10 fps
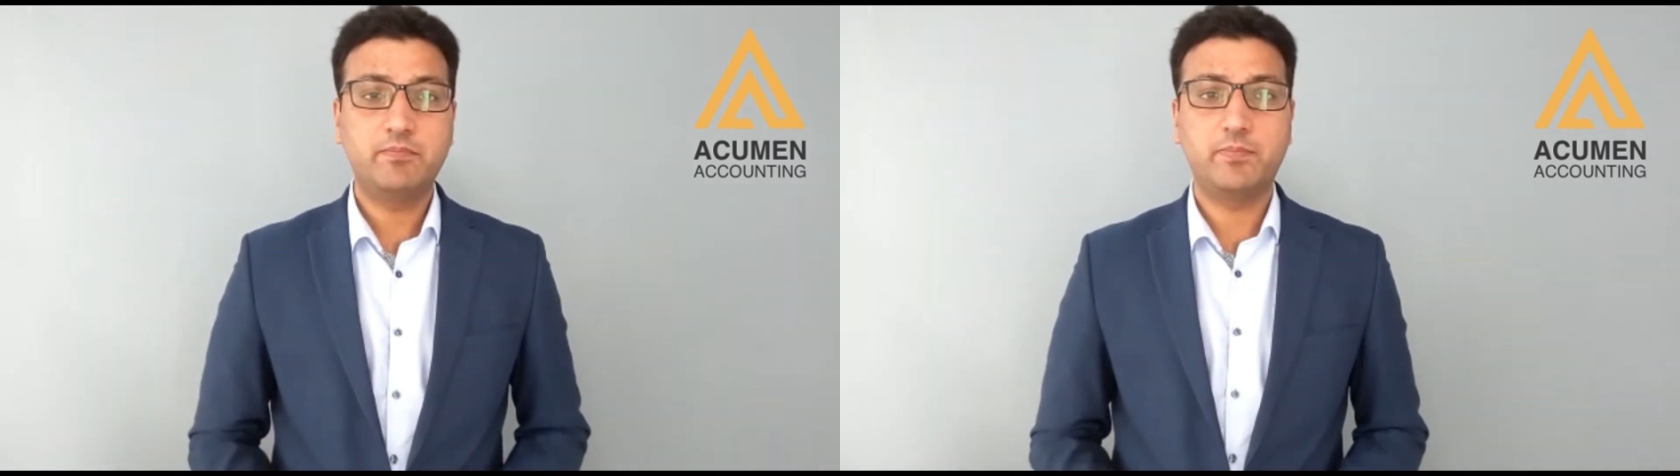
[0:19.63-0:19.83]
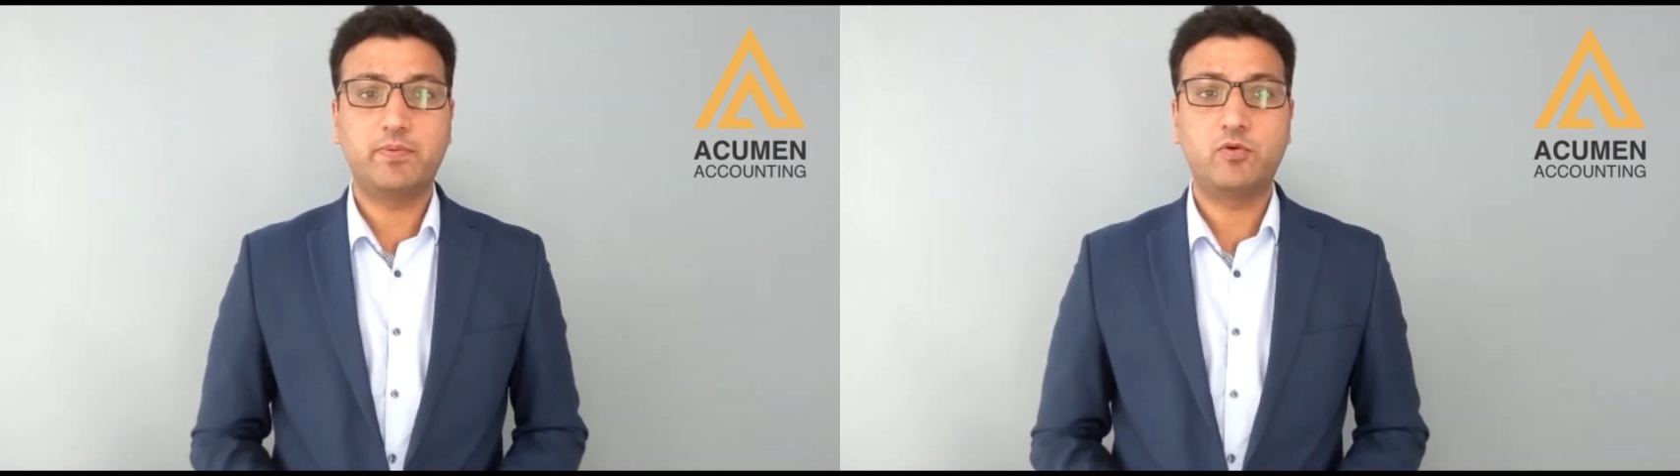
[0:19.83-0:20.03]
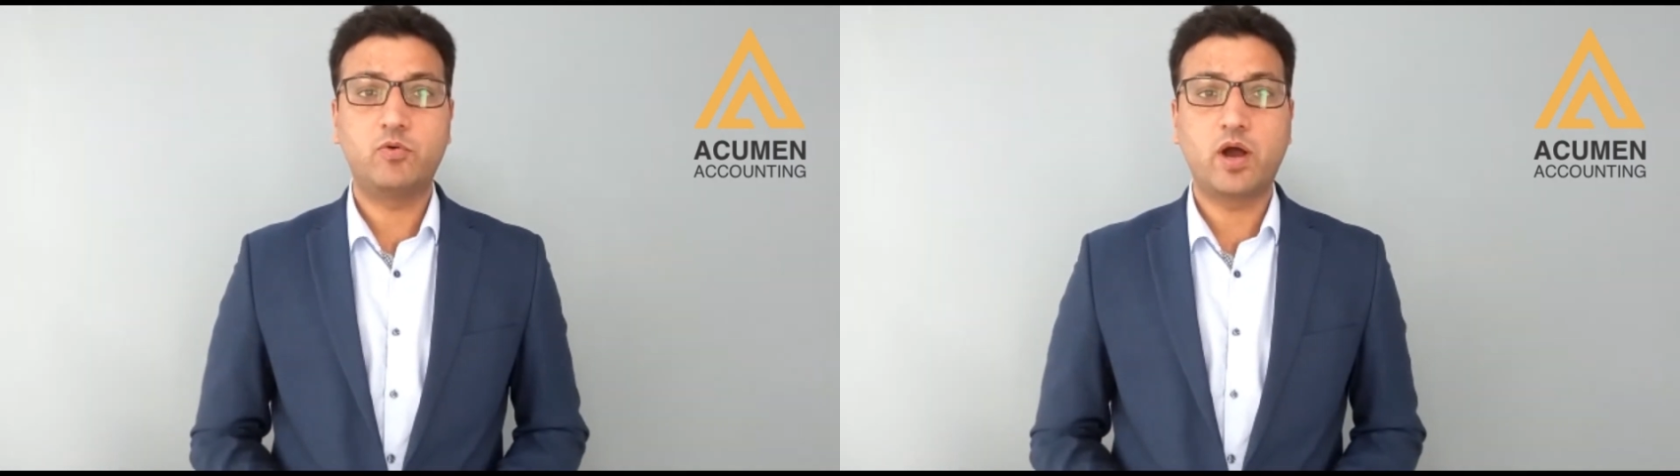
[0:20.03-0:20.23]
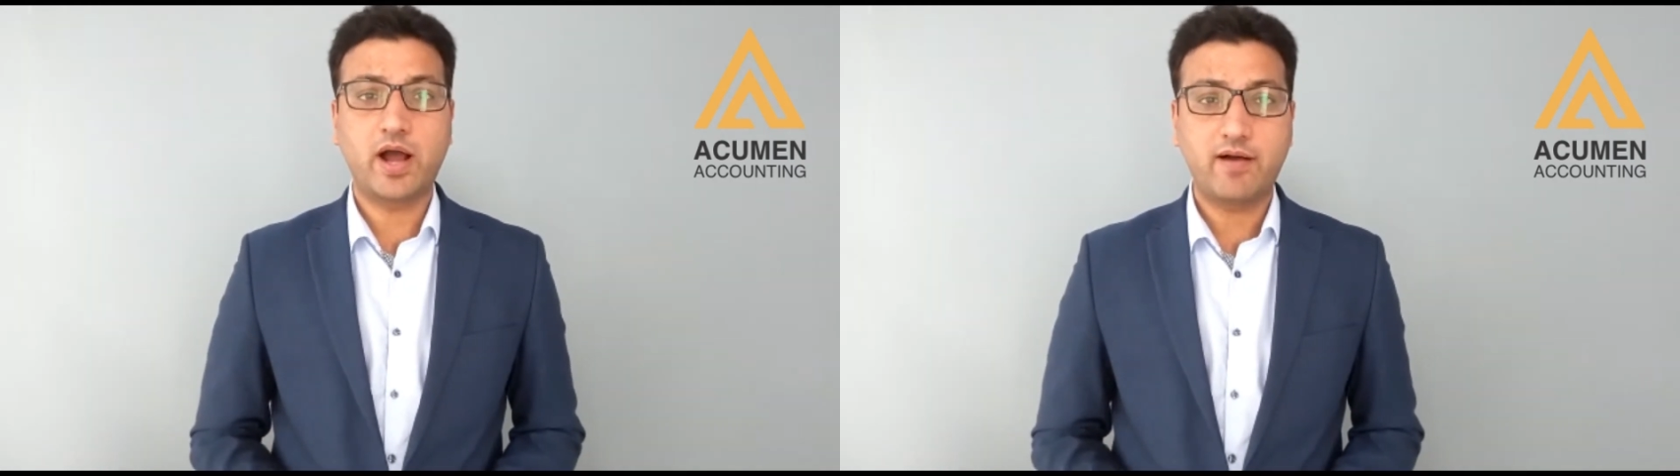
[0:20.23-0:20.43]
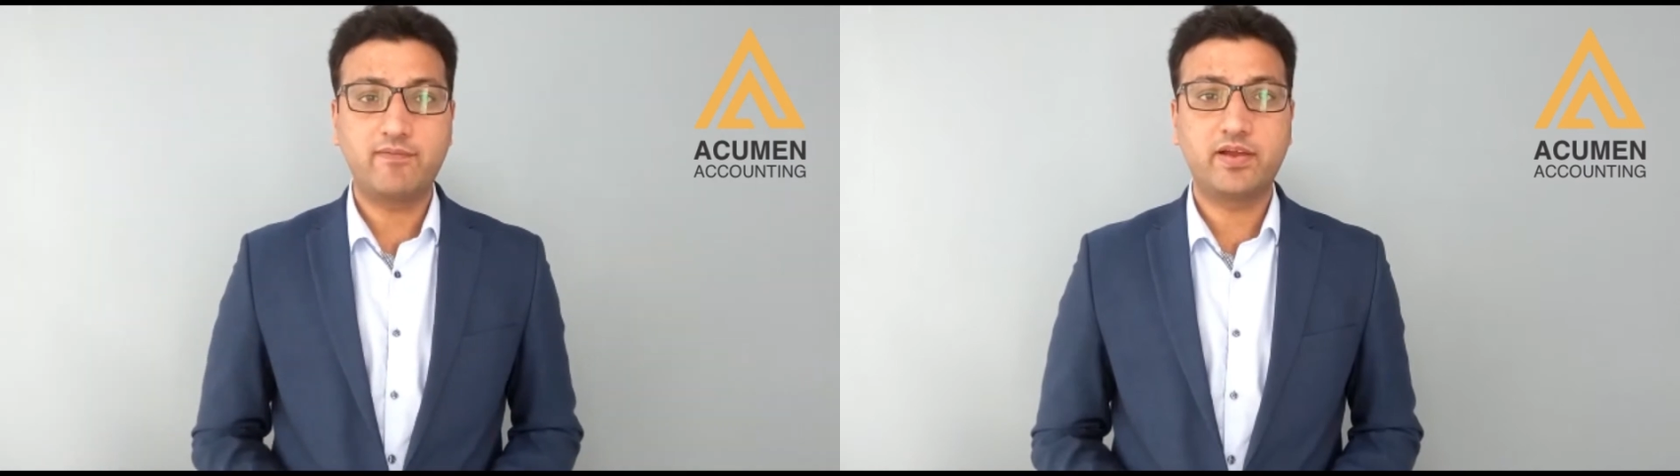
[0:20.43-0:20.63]
people who
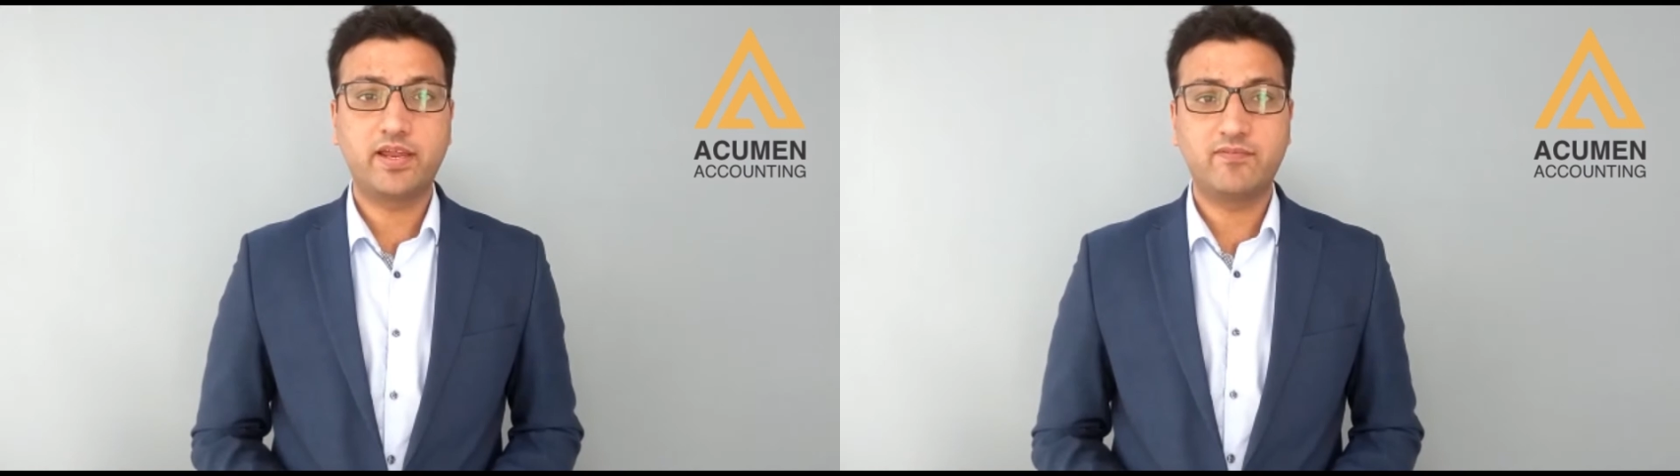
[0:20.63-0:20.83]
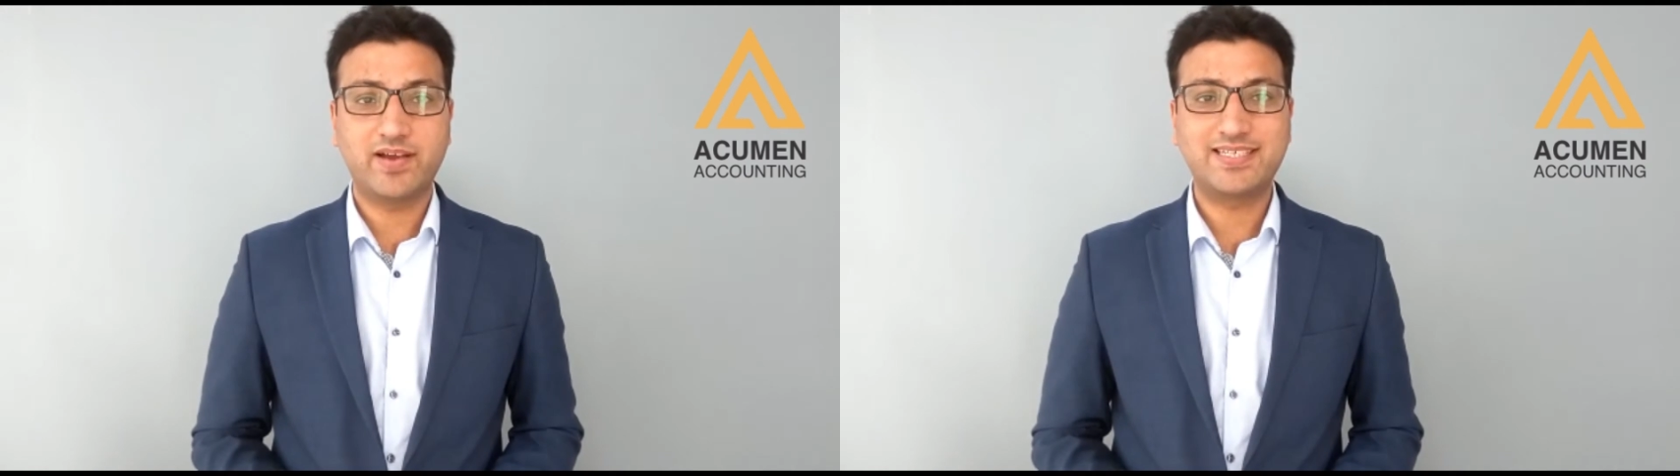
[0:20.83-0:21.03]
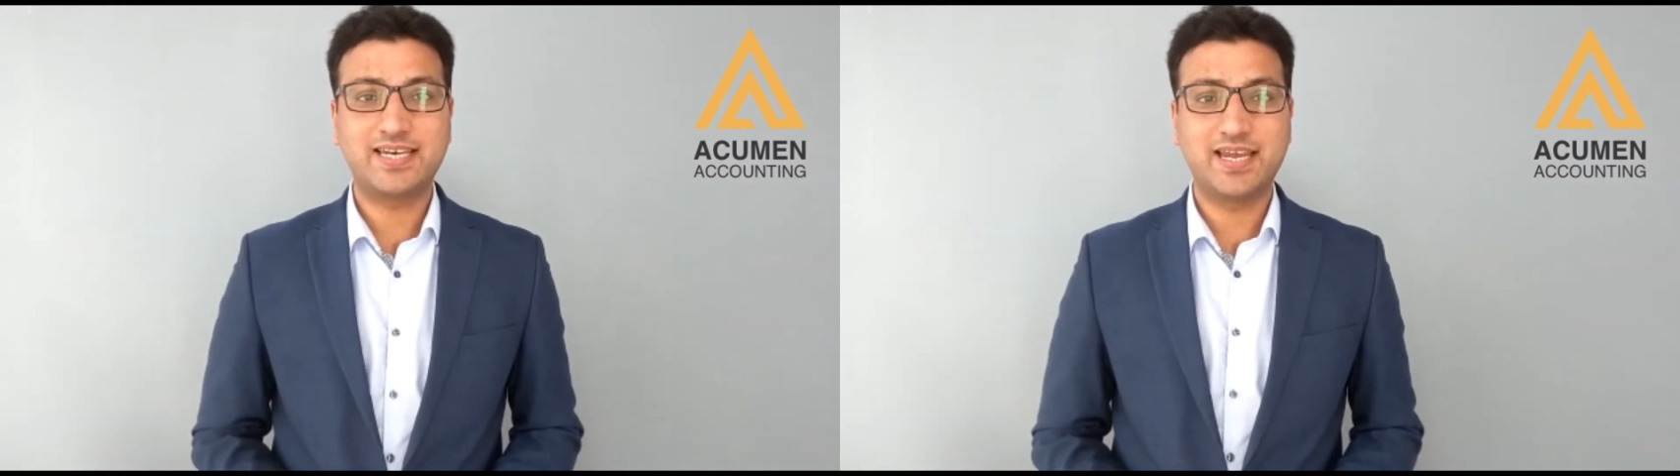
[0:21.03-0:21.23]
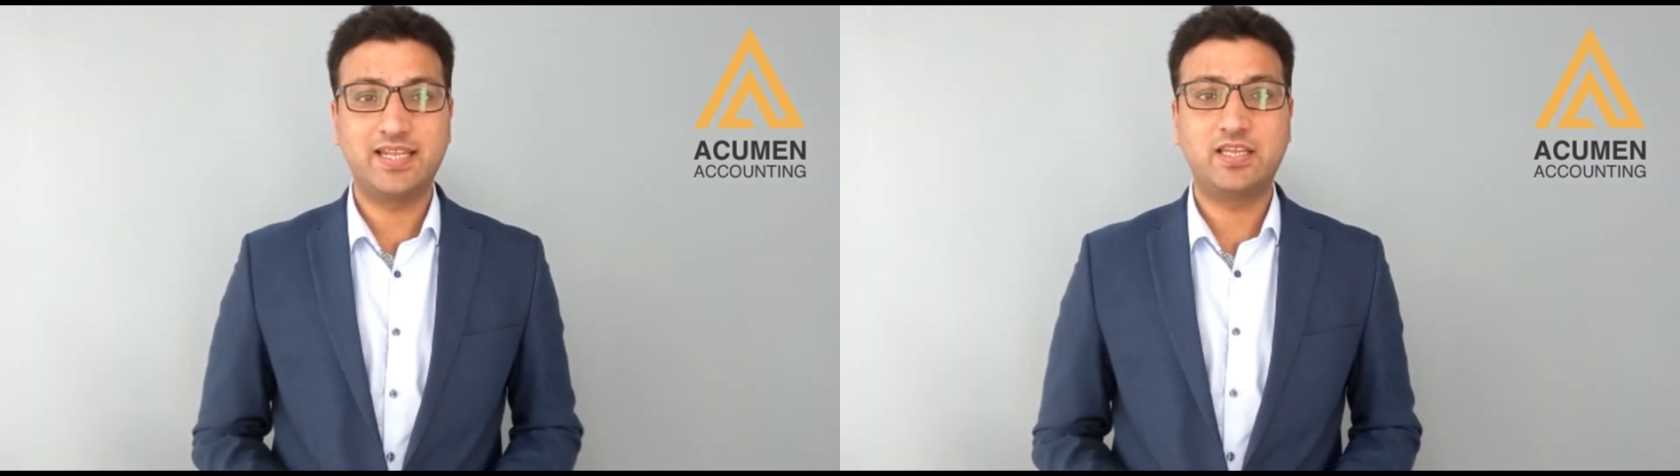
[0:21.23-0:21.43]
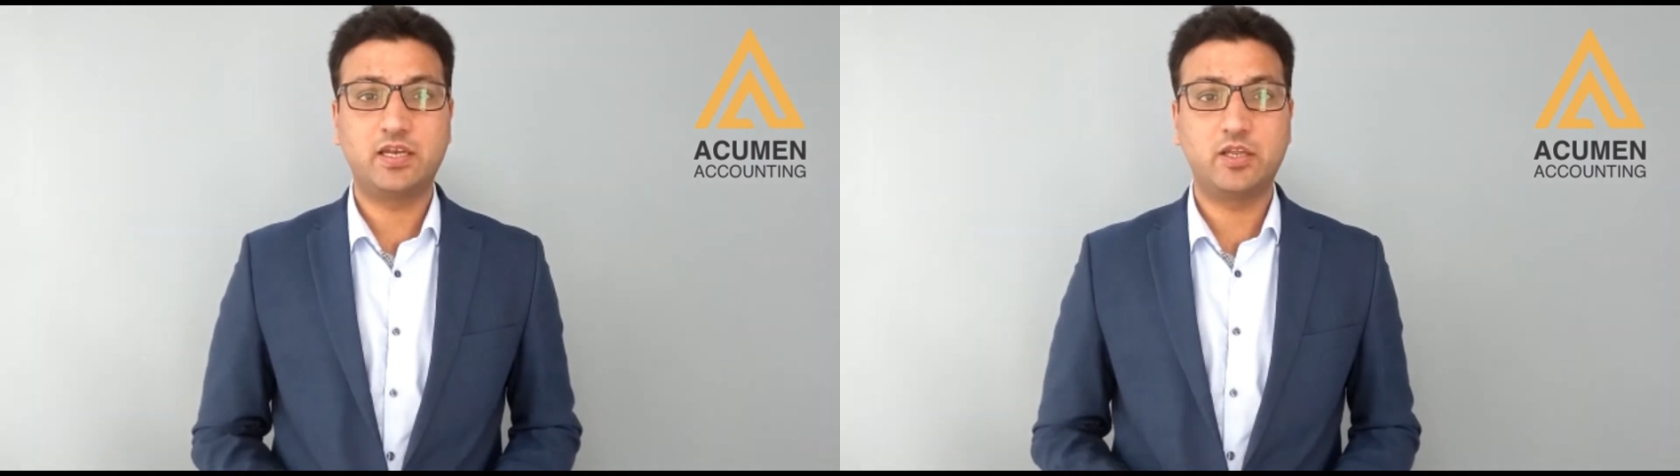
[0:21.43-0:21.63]
have invested into